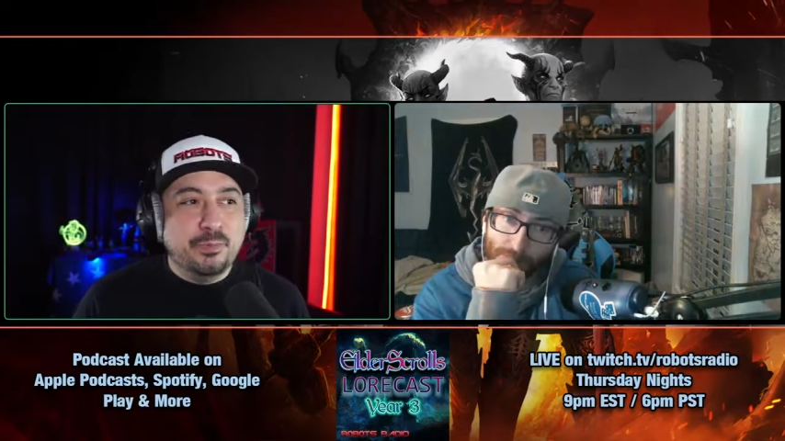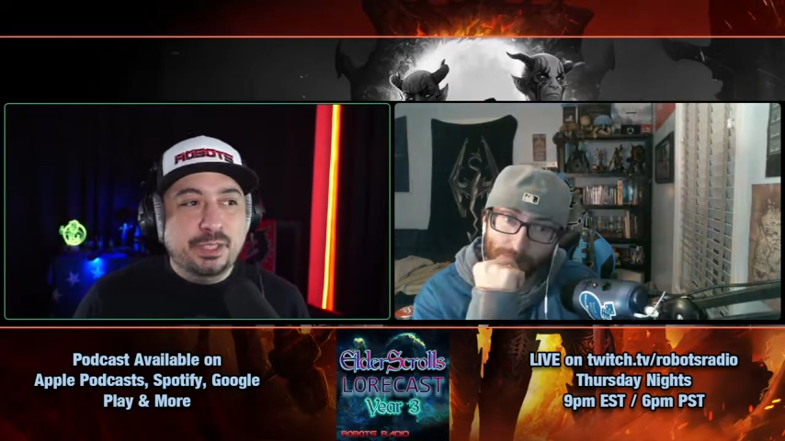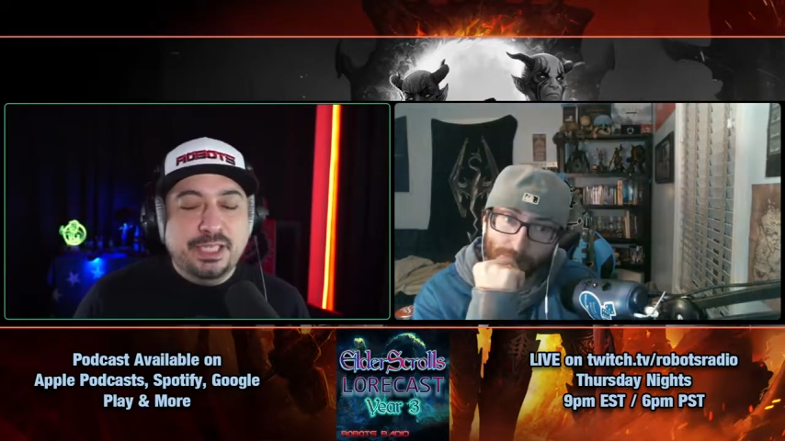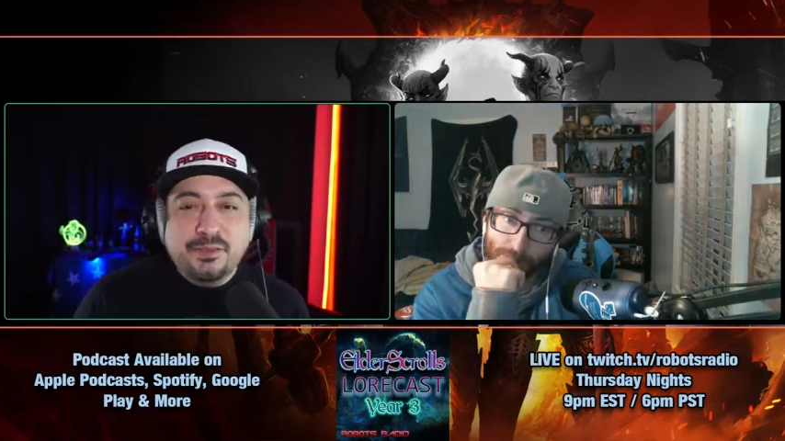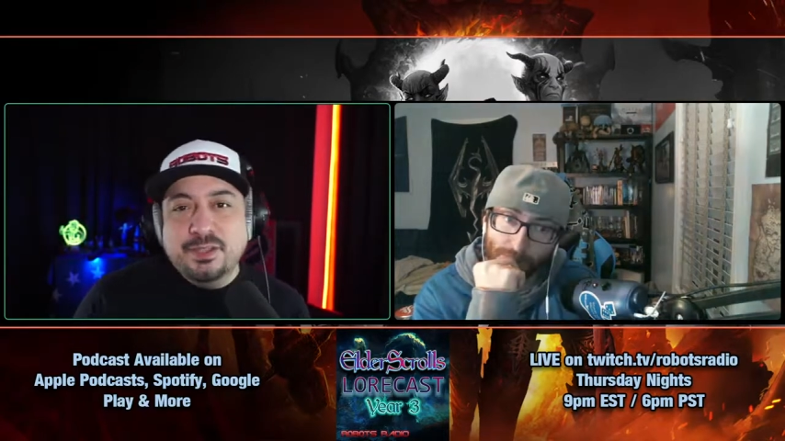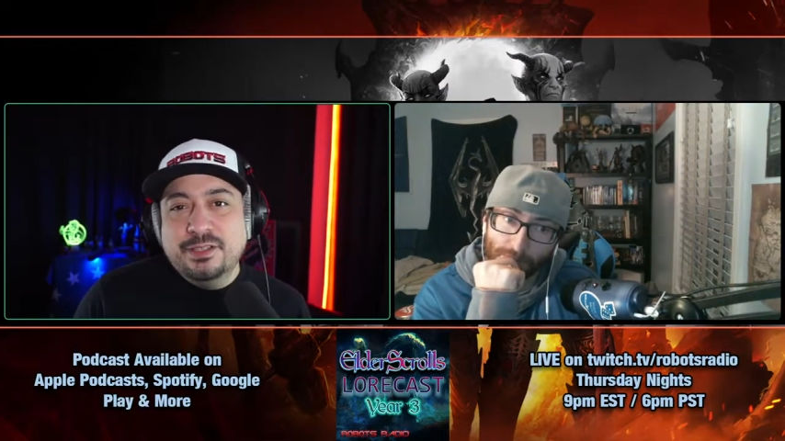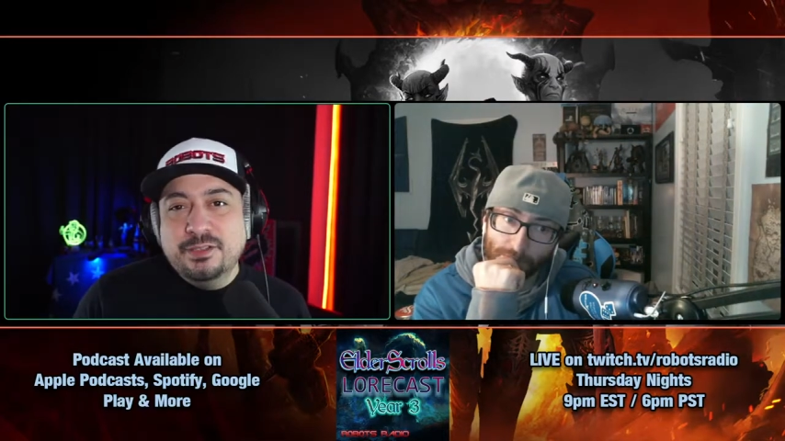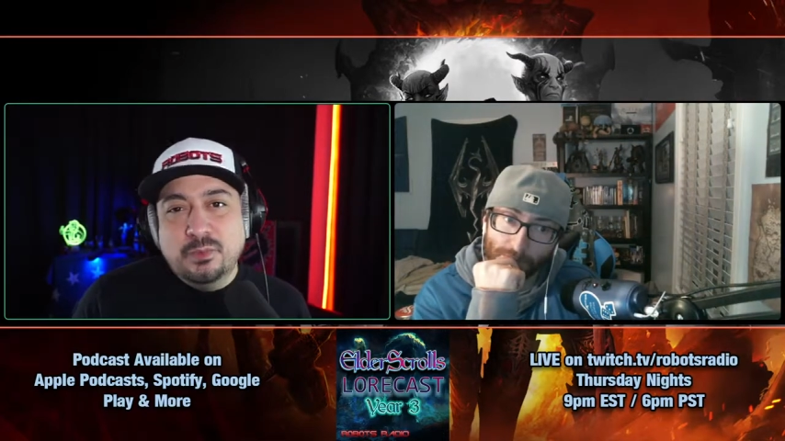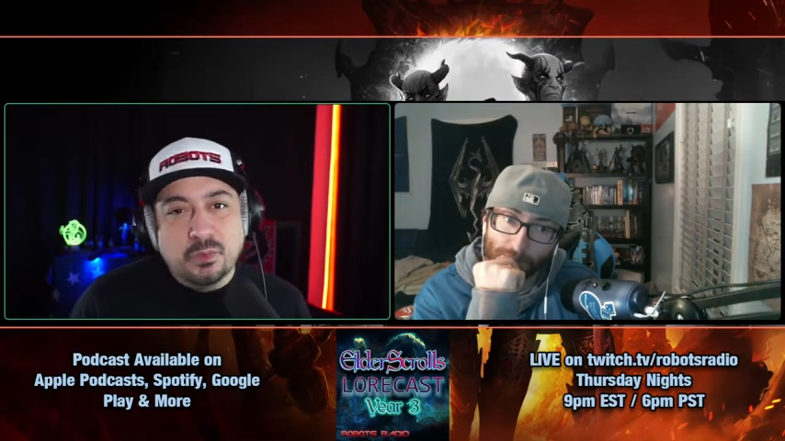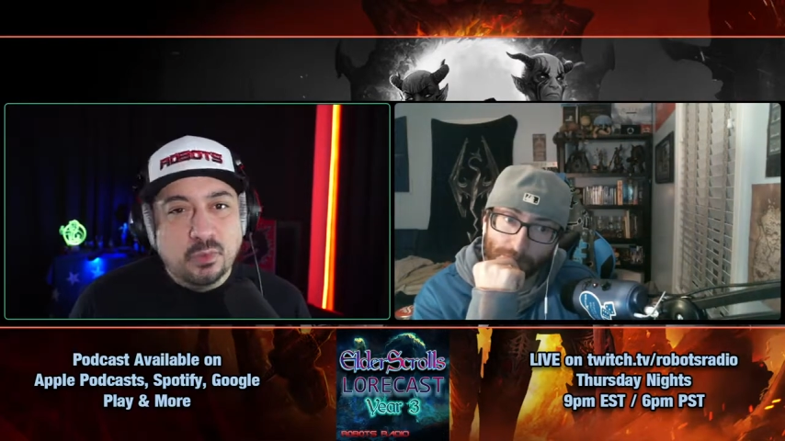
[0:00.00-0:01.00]
believe
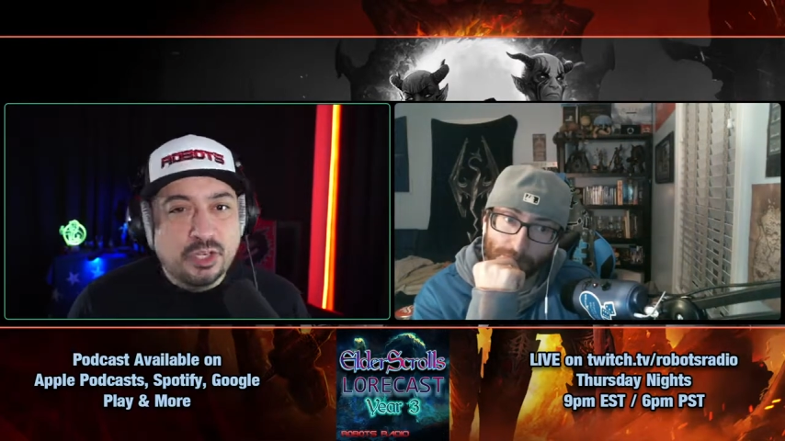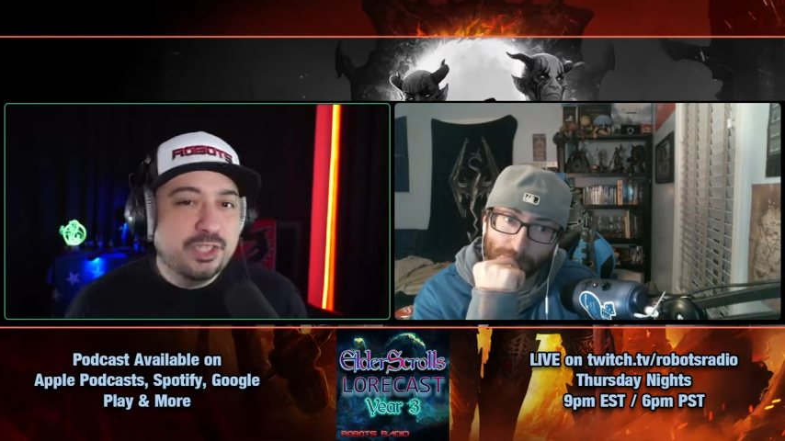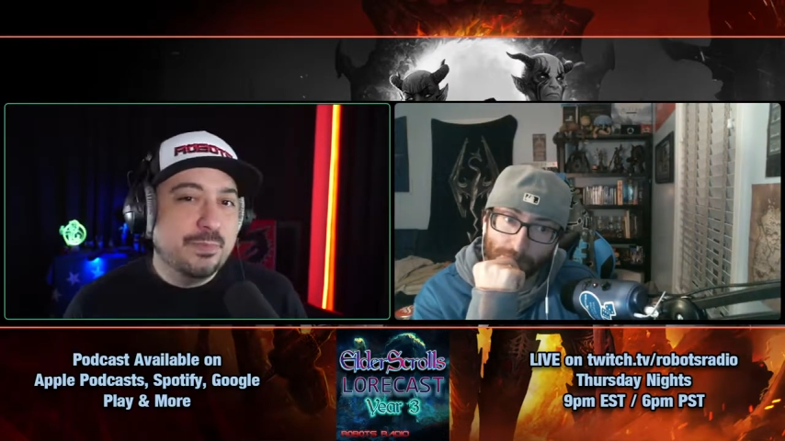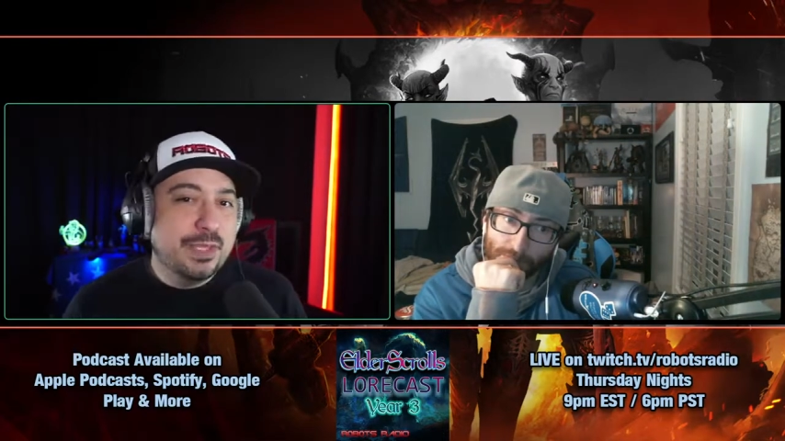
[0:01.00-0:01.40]
in or worship